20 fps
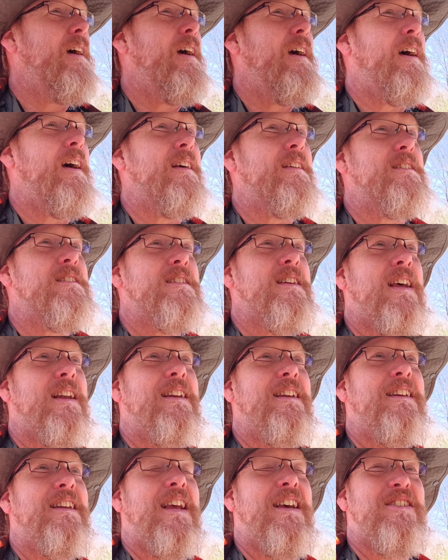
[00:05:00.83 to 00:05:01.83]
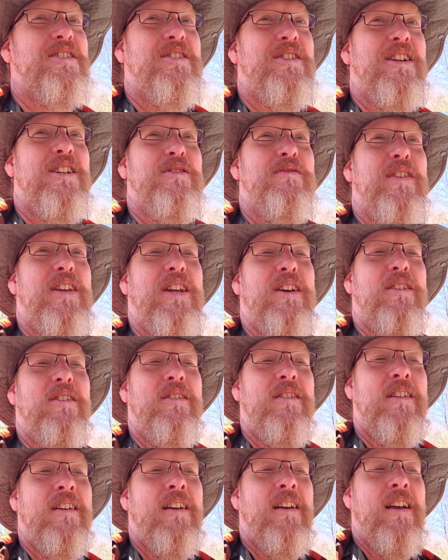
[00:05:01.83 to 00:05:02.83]
had said in yesterday's
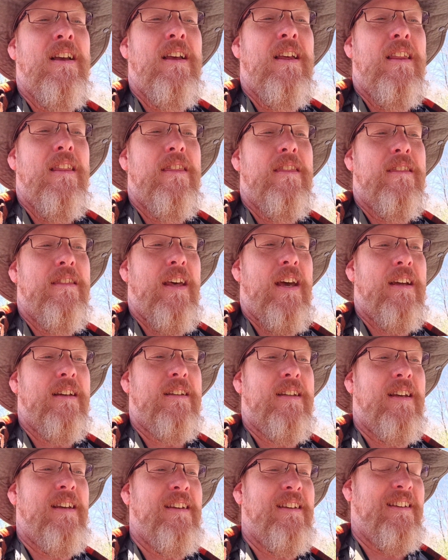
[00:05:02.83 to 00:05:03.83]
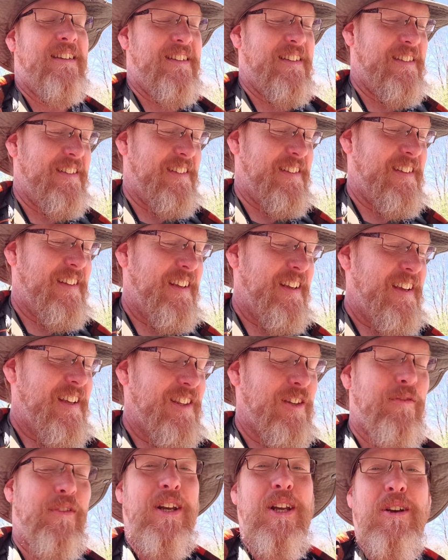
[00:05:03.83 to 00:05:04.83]
video that
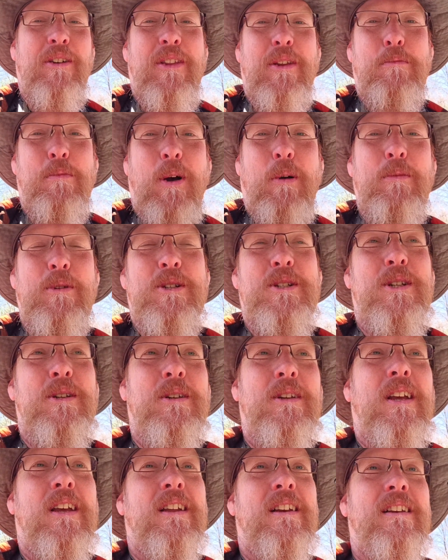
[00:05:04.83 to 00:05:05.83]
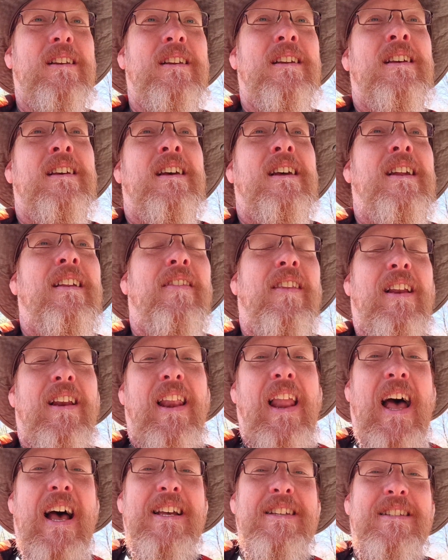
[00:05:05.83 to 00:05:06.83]
the video that published in
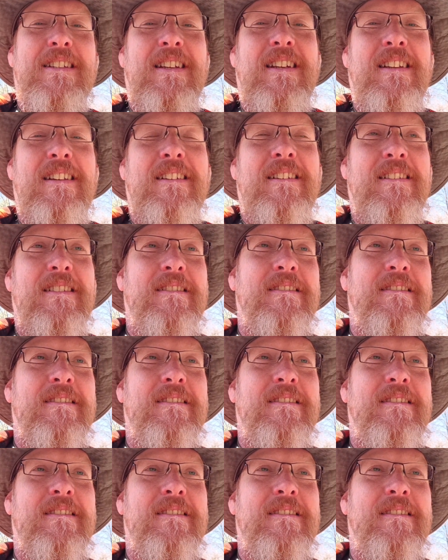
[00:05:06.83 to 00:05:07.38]
last in